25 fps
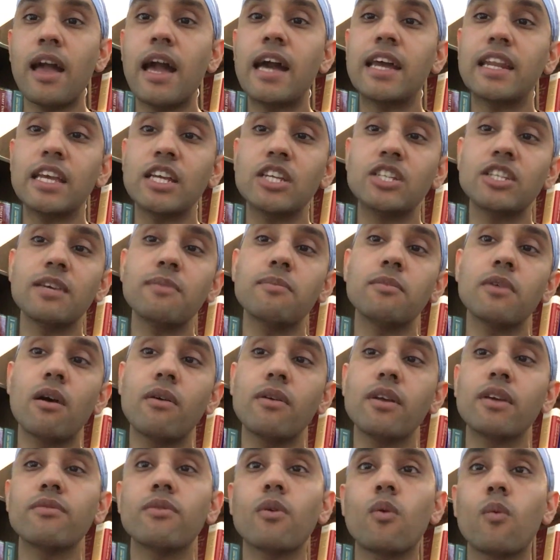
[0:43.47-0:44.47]
and each team
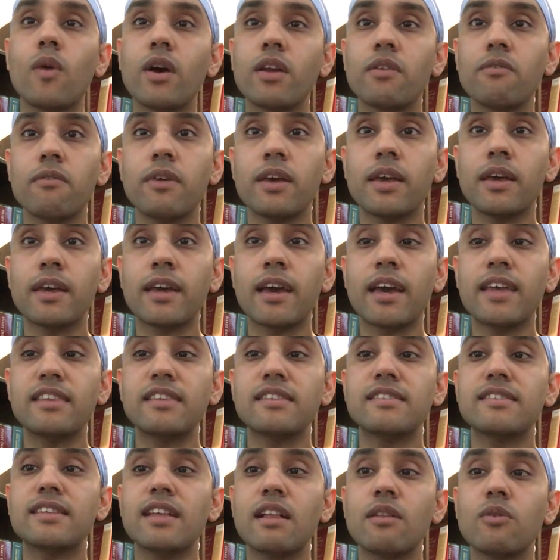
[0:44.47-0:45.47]
rounding for one week
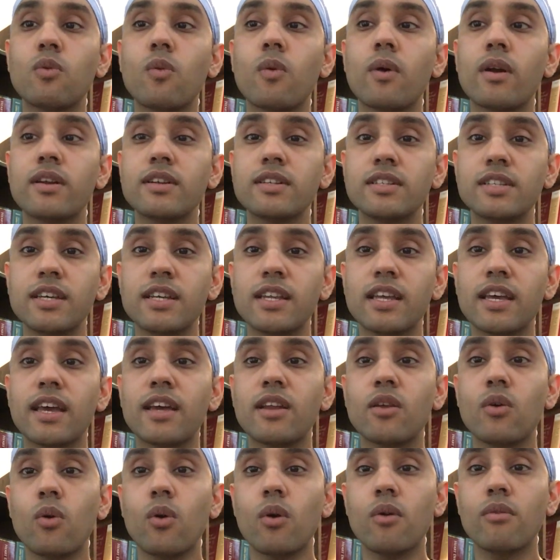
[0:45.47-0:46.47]
and self quarantining
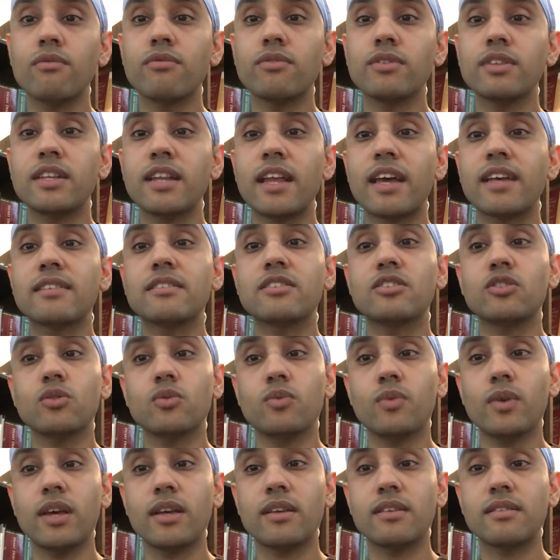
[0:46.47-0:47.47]
at home for the next
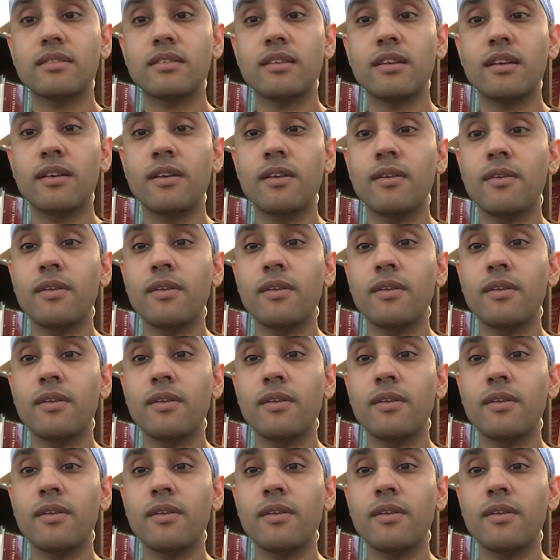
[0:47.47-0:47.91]
two weeks.